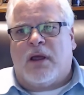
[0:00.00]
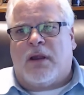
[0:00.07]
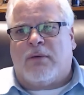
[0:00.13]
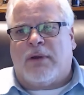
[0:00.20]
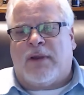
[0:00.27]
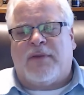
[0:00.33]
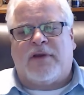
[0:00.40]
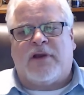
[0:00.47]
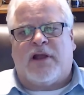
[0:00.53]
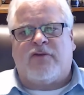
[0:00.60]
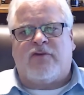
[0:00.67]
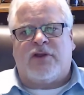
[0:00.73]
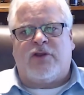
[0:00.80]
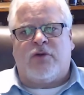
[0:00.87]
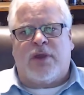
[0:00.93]
around the
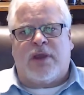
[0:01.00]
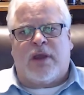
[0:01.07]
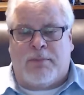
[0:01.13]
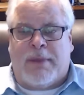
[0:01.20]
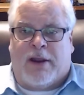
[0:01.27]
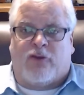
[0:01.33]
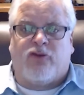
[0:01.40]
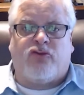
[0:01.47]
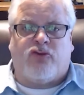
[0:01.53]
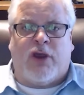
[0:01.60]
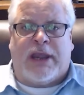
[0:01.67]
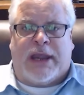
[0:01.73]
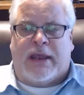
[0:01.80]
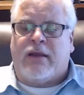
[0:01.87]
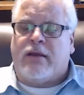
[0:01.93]
country doing marriage
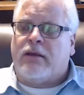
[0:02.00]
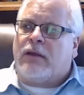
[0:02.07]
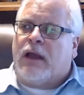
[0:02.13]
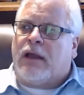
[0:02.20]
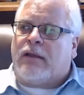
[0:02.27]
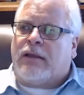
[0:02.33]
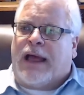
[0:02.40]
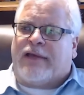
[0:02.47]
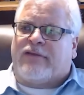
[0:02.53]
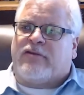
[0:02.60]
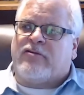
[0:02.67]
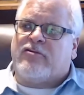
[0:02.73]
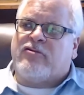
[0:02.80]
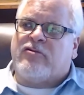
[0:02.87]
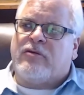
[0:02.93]
training
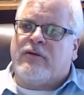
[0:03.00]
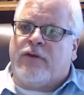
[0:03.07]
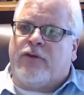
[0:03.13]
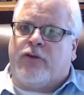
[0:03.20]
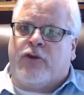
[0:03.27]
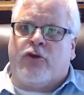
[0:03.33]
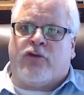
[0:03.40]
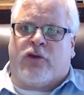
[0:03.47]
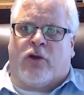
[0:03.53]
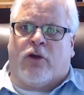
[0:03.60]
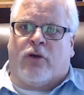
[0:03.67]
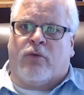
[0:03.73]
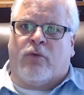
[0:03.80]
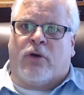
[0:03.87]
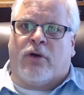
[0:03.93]
classes using
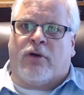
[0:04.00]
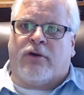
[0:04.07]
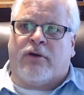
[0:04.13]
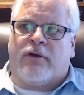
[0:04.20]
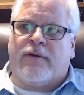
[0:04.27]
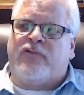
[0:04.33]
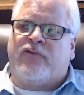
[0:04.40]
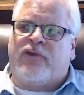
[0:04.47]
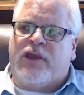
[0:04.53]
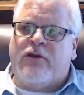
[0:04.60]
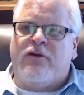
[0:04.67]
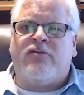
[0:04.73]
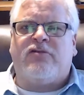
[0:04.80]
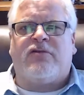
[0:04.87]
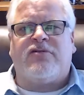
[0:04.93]
her work, she
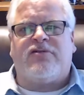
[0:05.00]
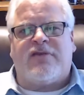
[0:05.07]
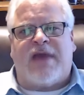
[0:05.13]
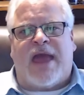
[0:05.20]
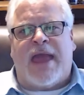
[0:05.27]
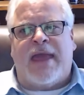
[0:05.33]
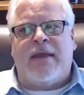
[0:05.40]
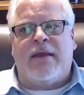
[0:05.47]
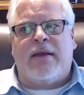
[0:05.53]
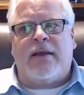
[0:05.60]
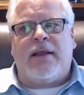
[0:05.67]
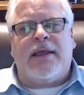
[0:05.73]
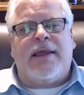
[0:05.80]
used to say,